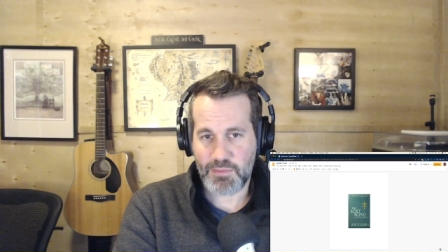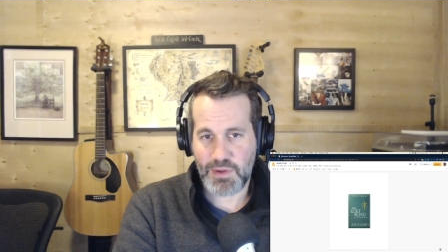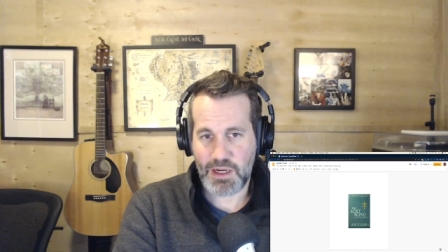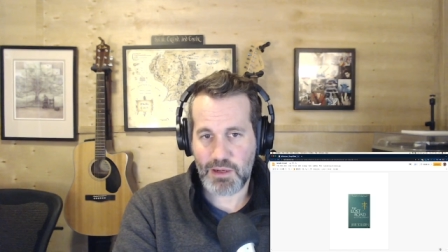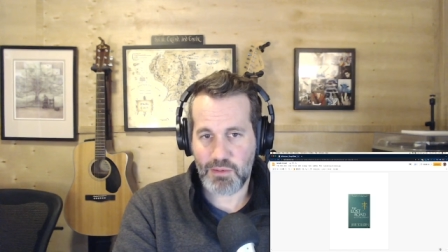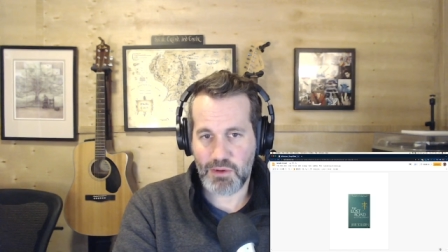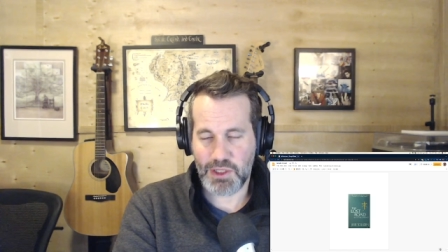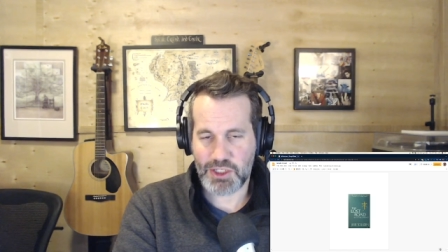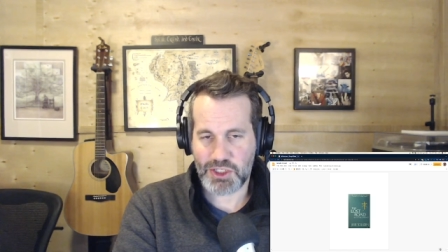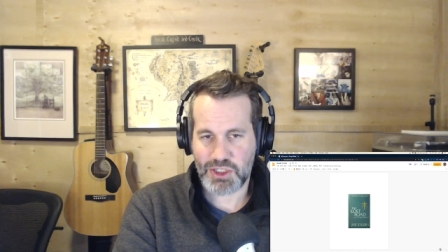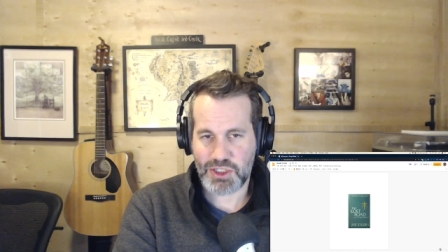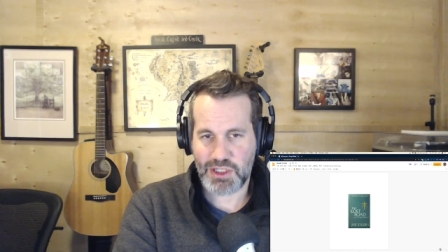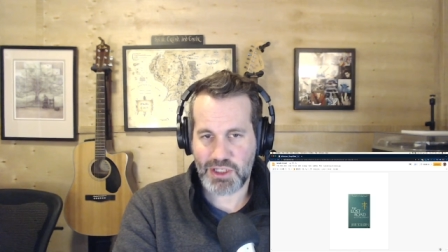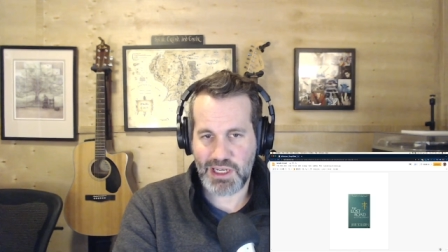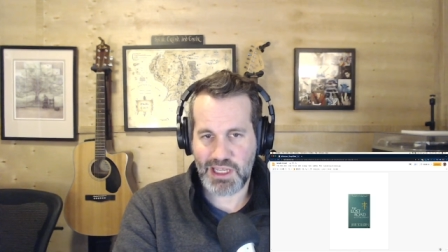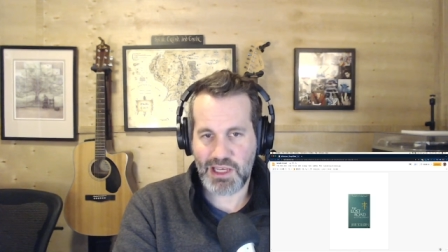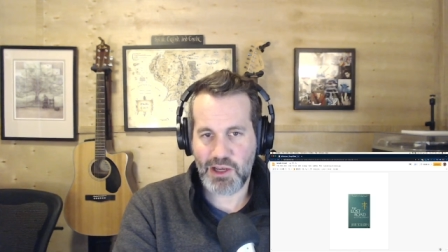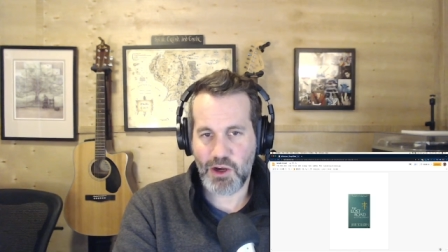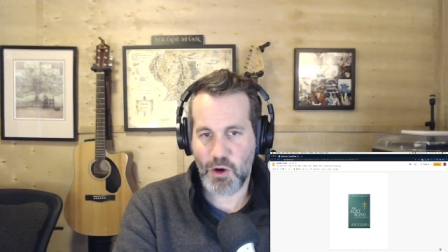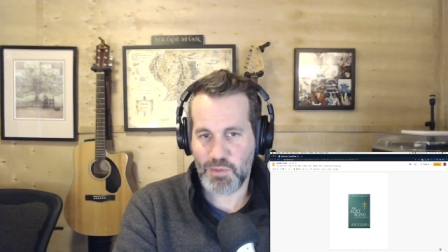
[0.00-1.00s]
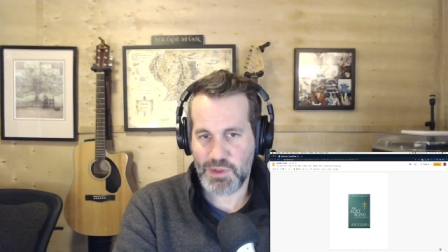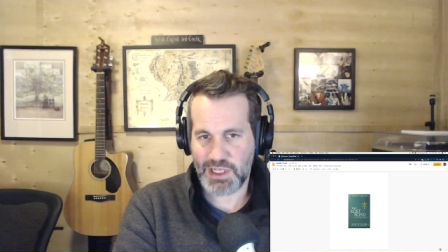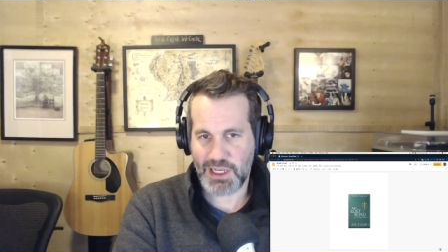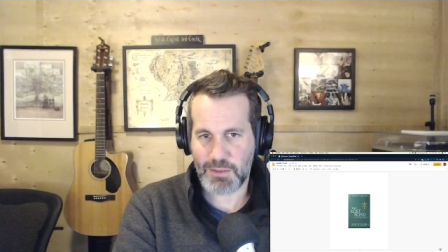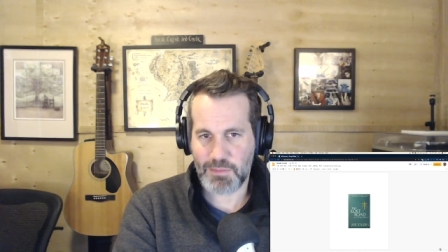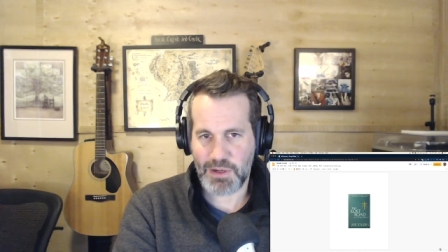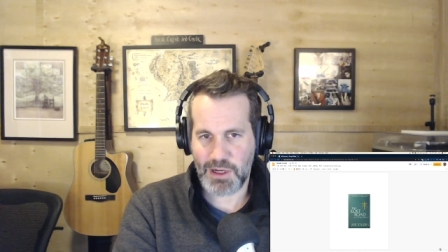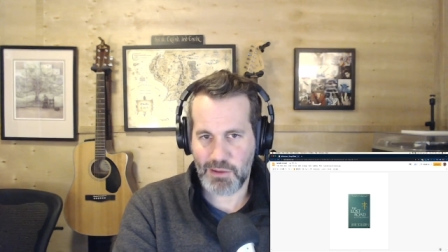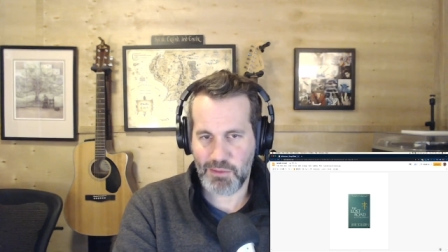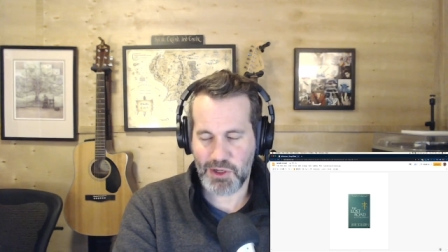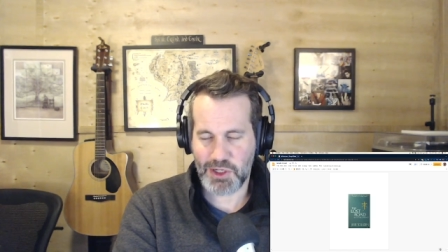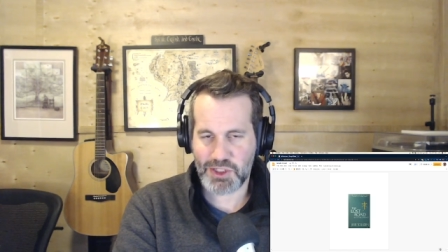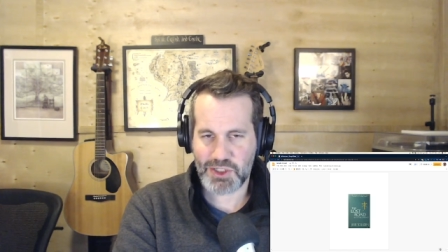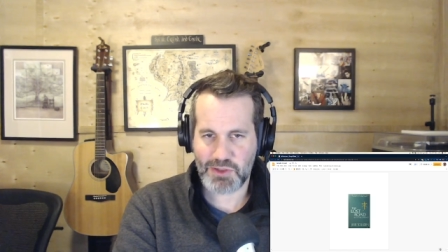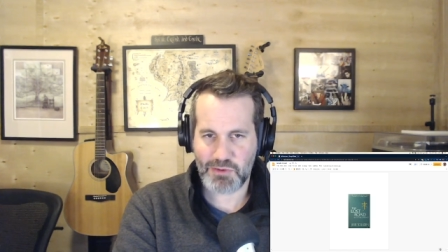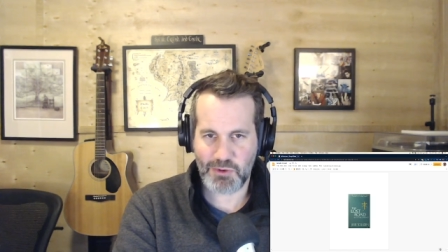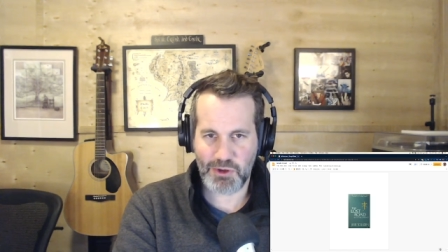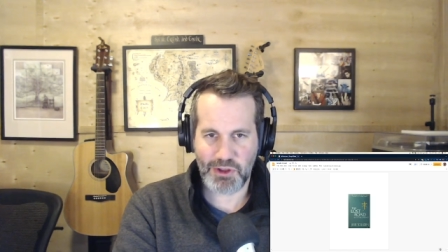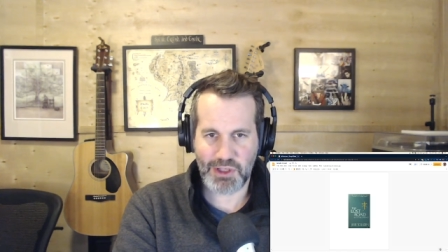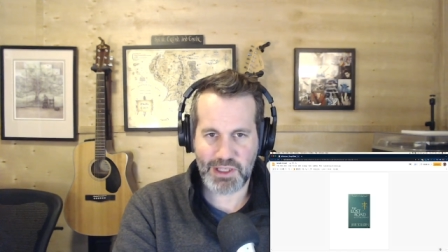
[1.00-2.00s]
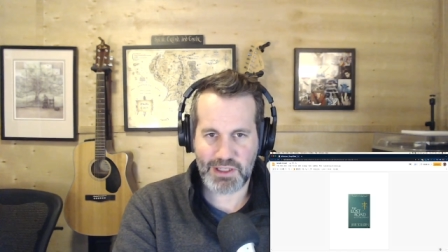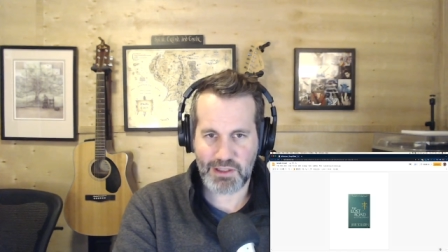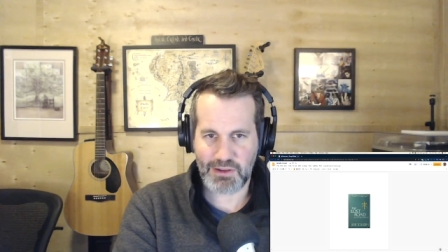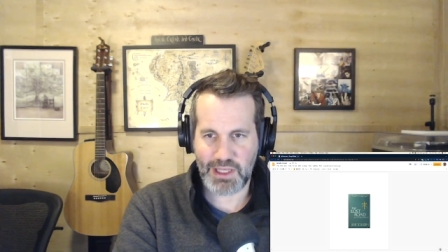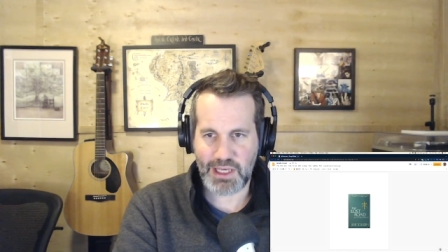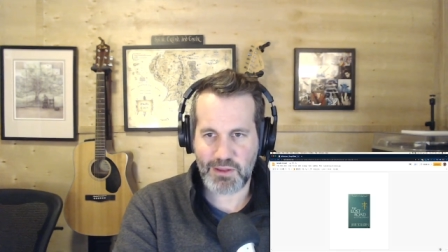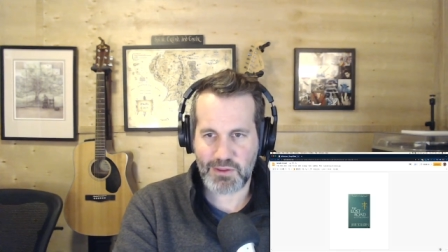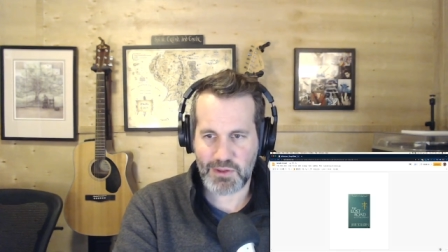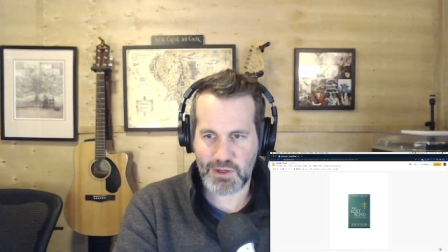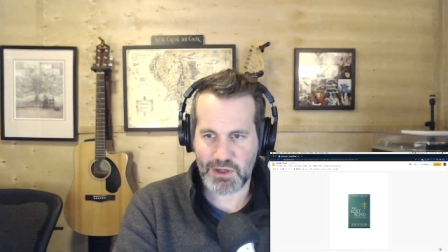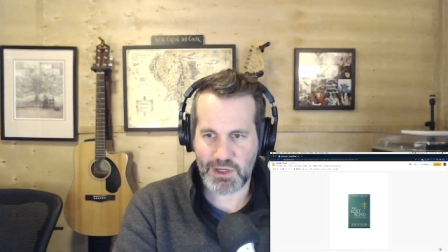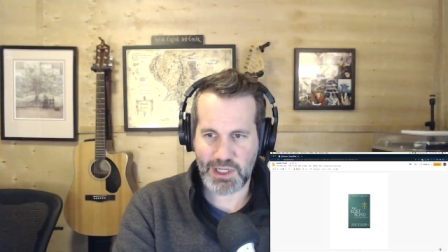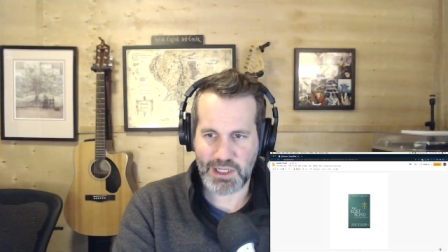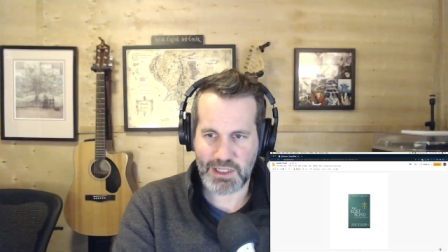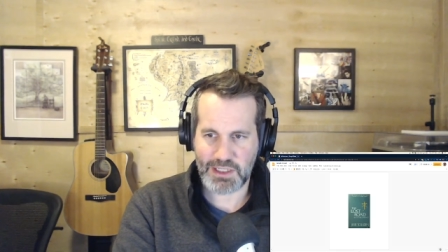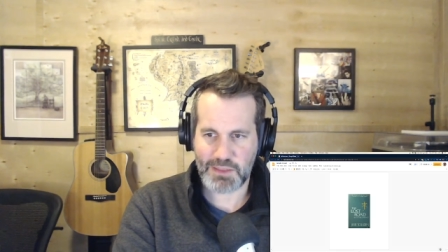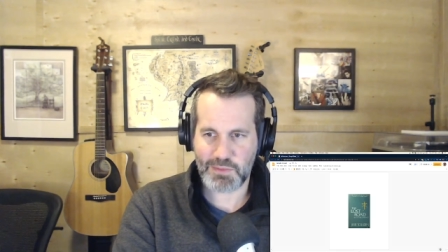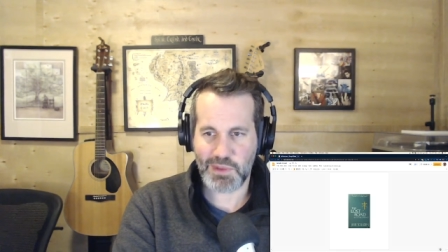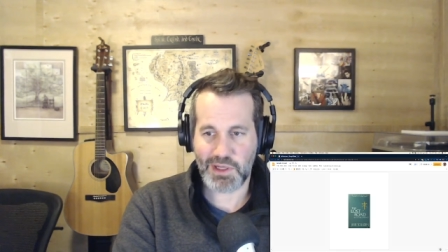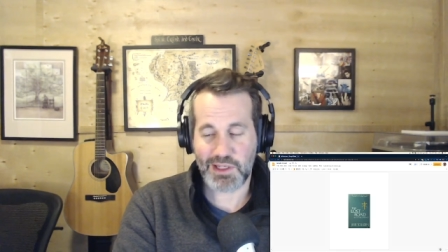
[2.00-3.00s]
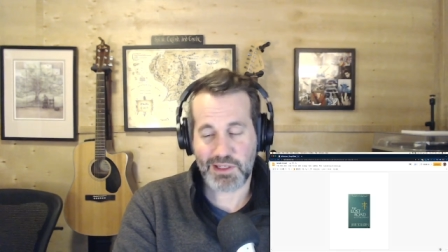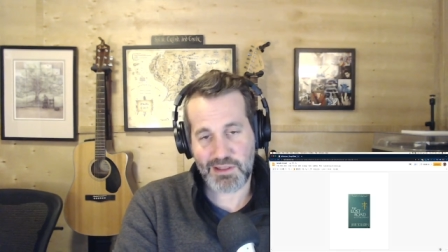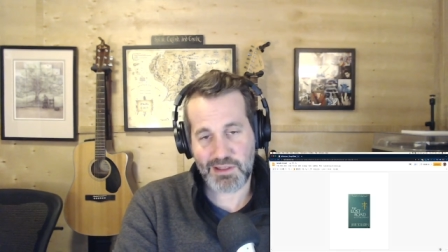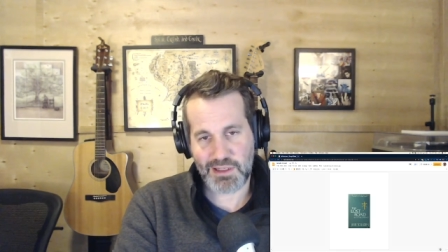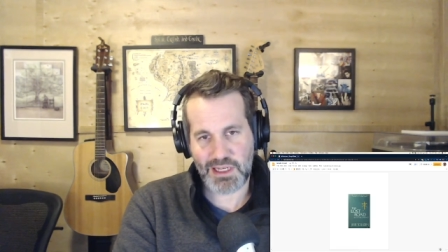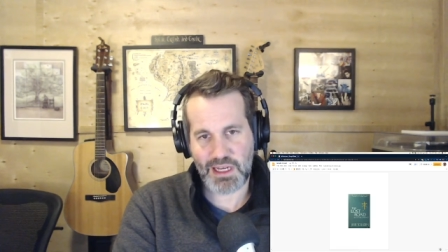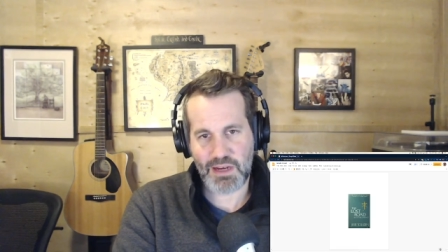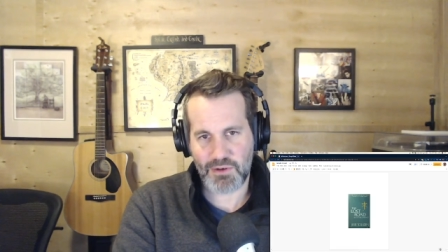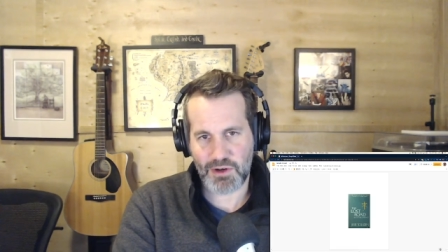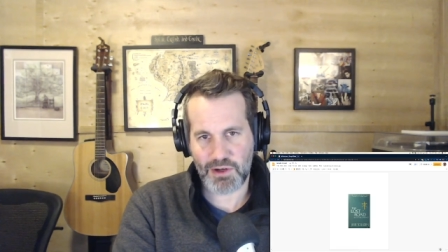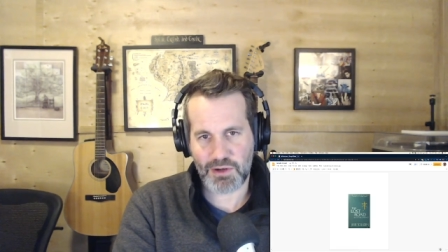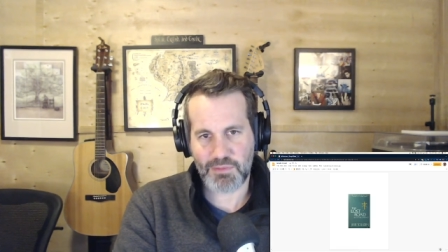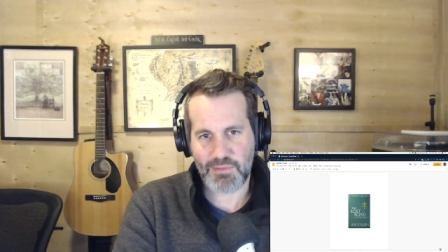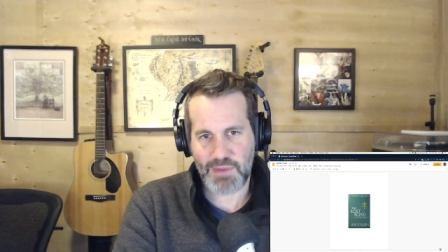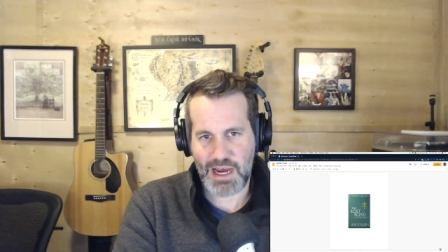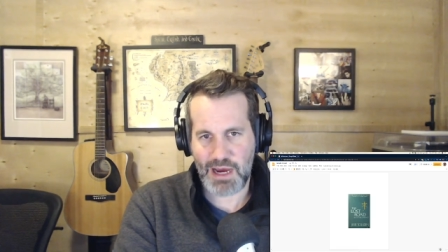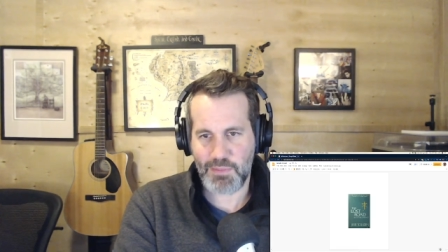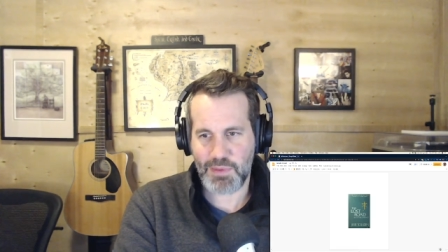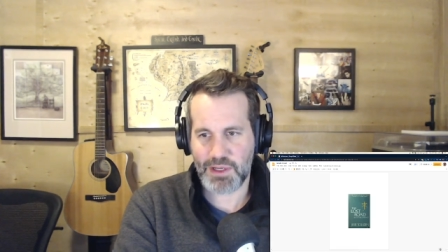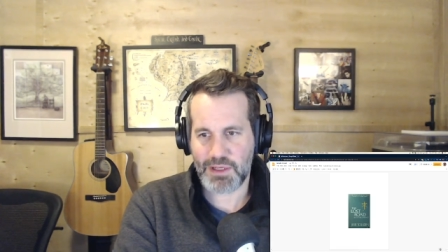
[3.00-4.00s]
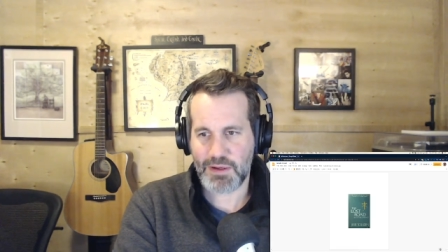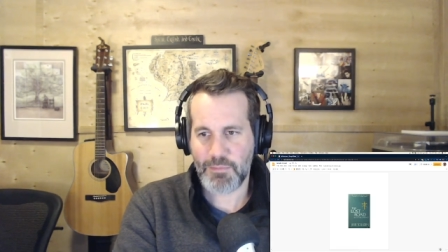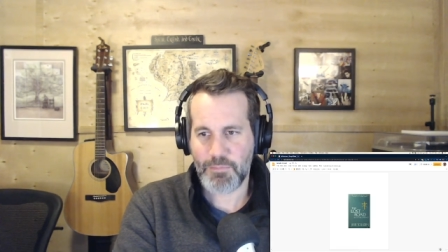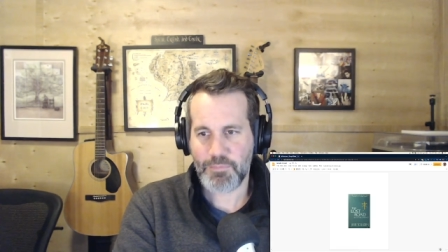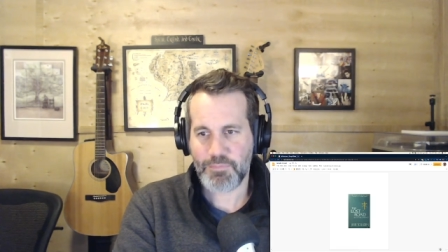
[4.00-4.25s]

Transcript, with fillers: published and he hoped to get published really in the late 30s, but never happened.